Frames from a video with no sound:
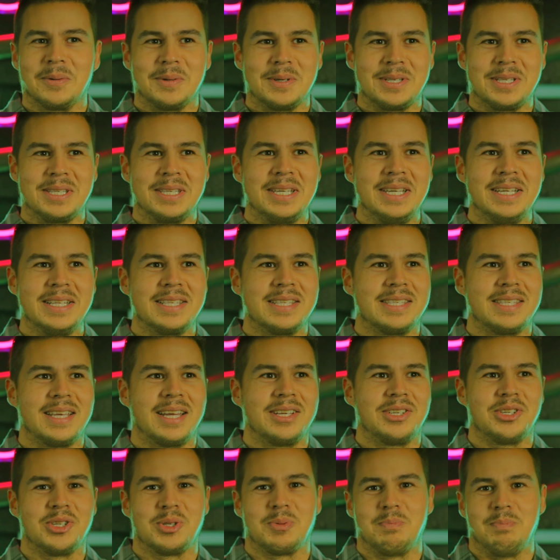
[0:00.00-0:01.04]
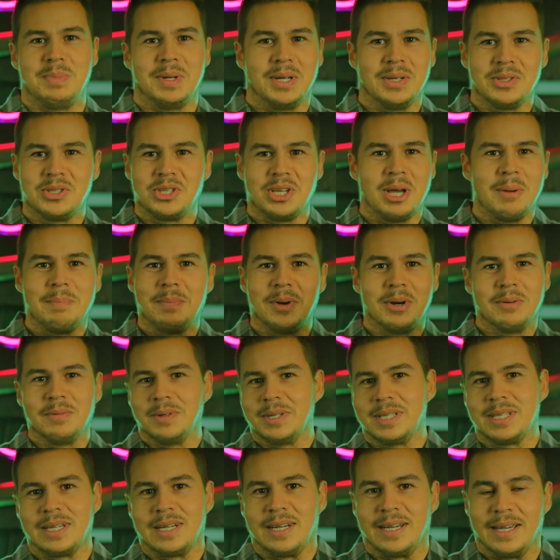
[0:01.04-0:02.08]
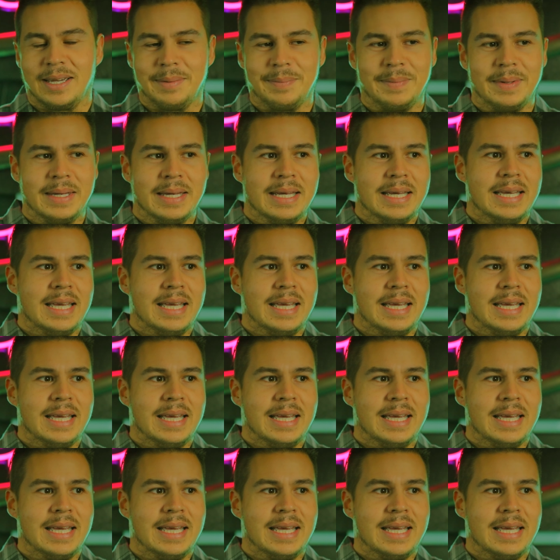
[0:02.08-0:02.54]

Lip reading: receipts that just built up over time.